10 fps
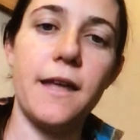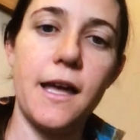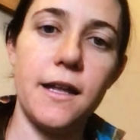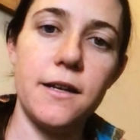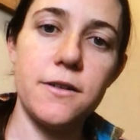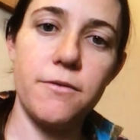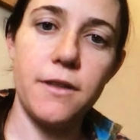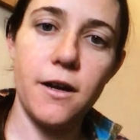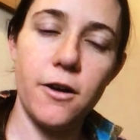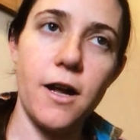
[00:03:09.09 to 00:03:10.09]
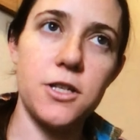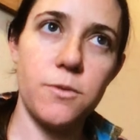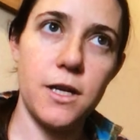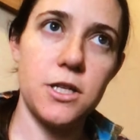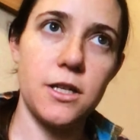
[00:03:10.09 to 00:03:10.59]
at the end of their
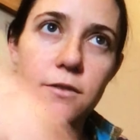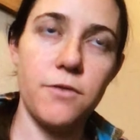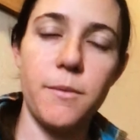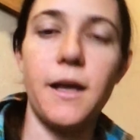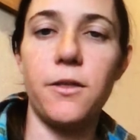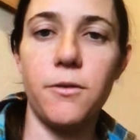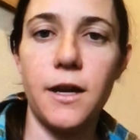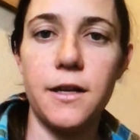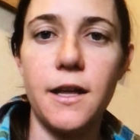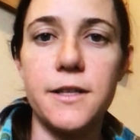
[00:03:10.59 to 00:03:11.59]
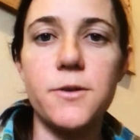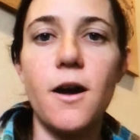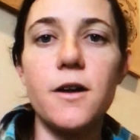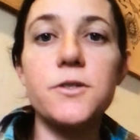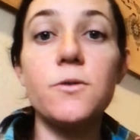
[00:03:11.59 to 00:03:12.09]
graduation from grade. And so
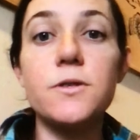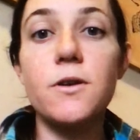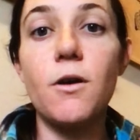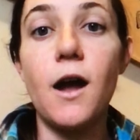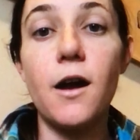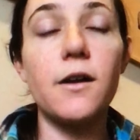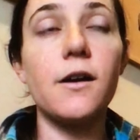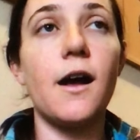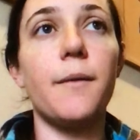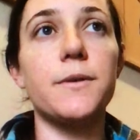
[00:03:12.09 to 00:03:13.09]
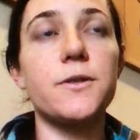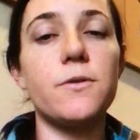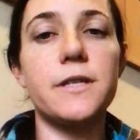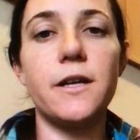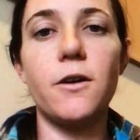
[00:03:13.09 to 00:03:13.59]
our schools go, our um,
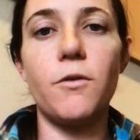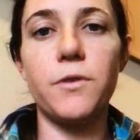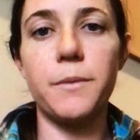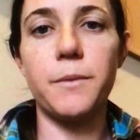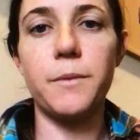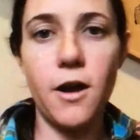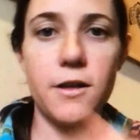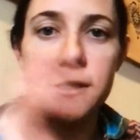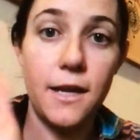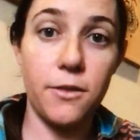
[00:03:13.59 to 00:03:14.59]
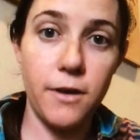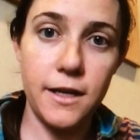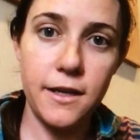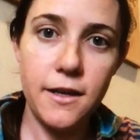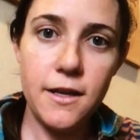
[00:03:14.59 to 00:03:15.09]
schools here go from kindergarten to eighth grade.